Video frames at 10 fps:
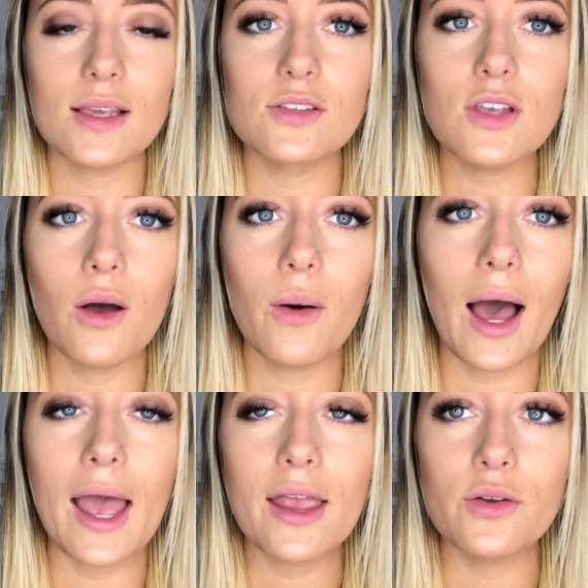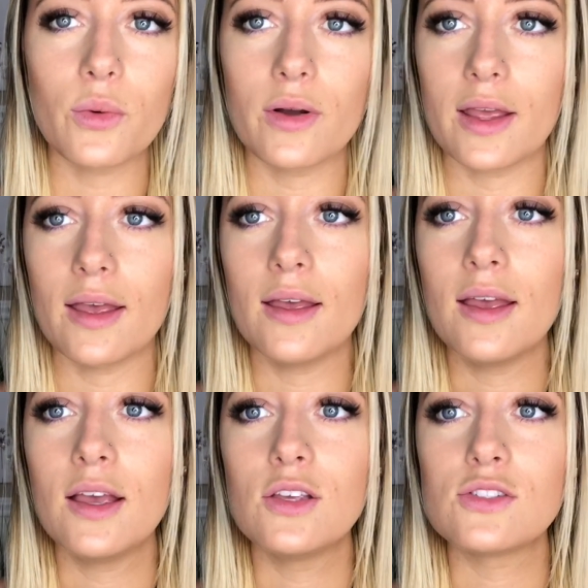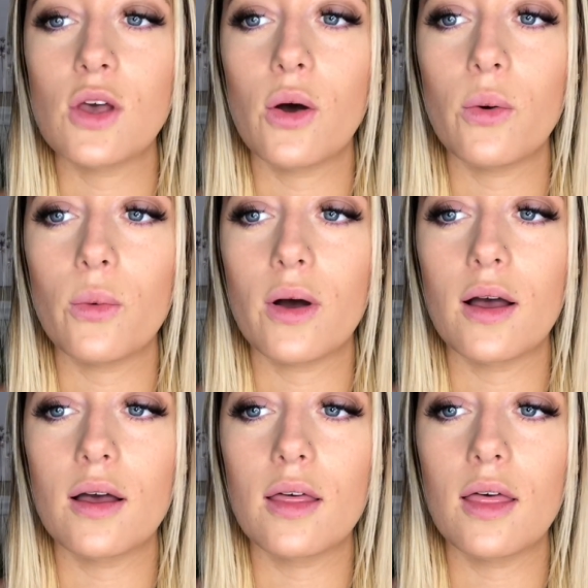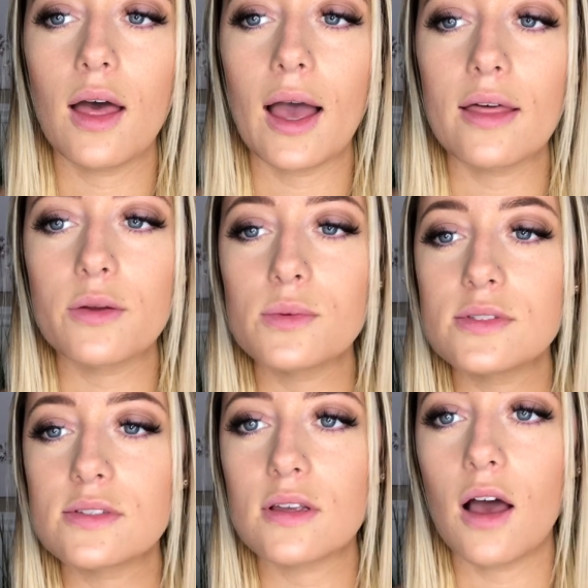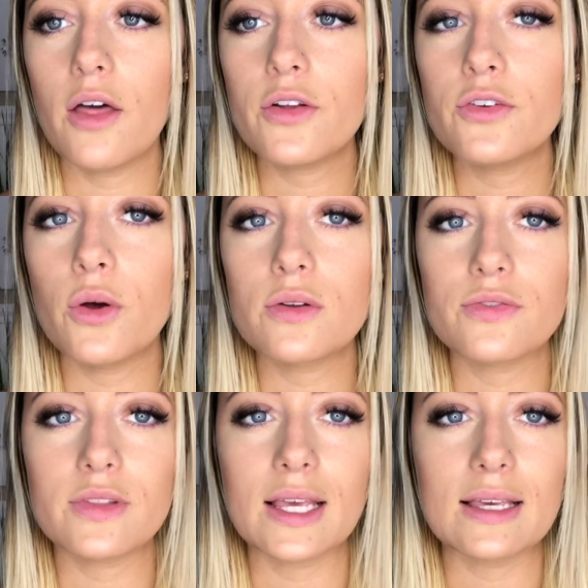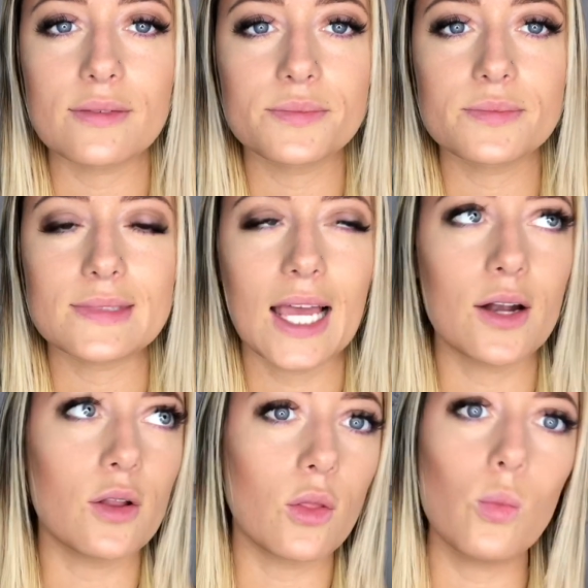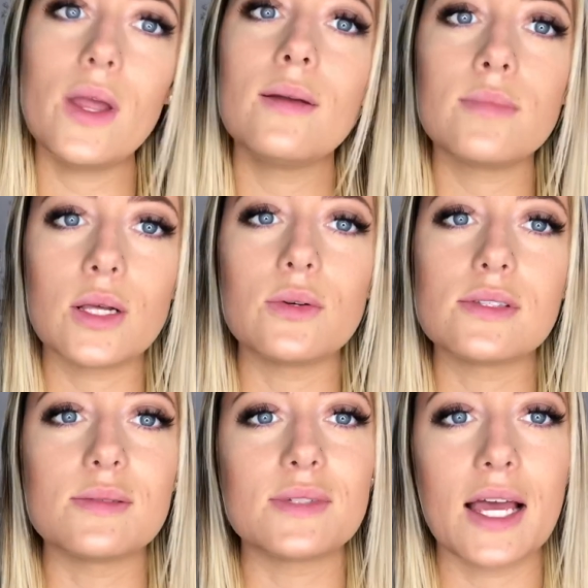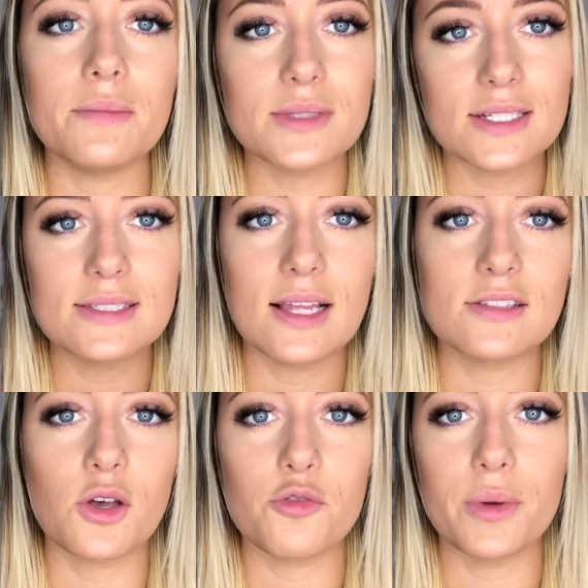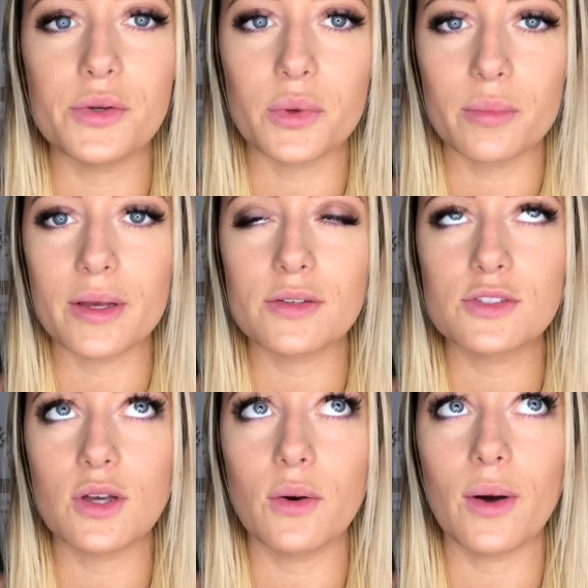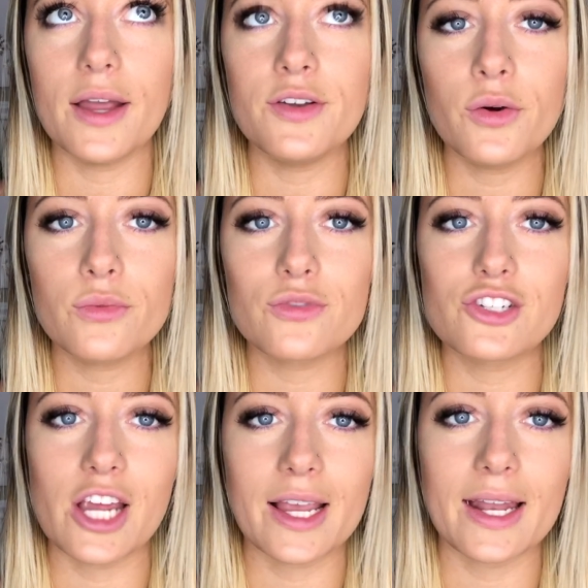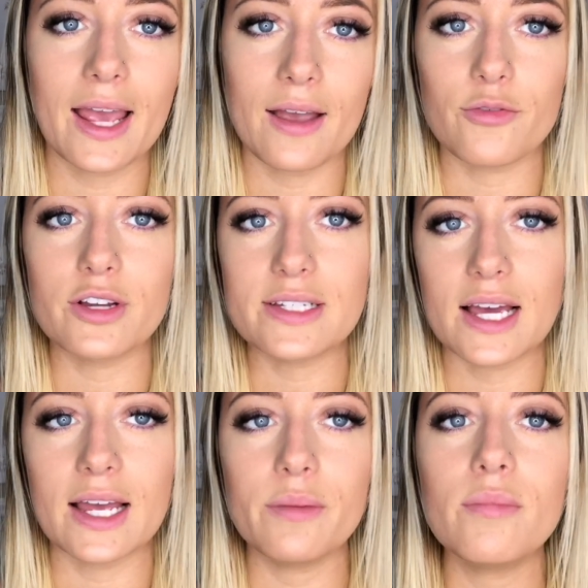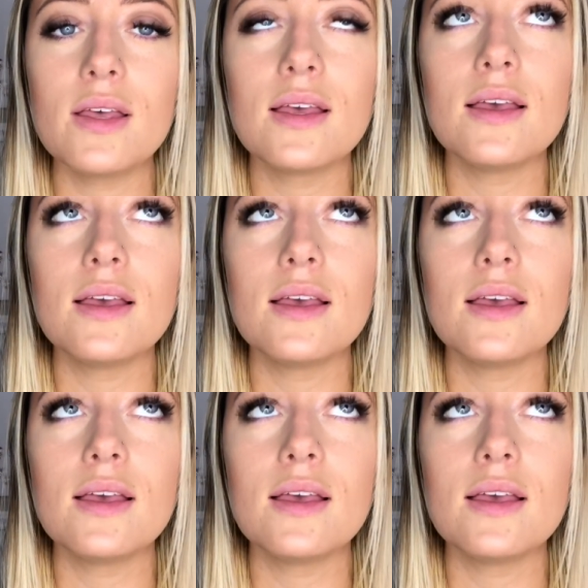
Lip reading: So I ignored it. So there was other like, I don't know, the wind blows sometimes and it sets off my doorbell. So I don't check it every time.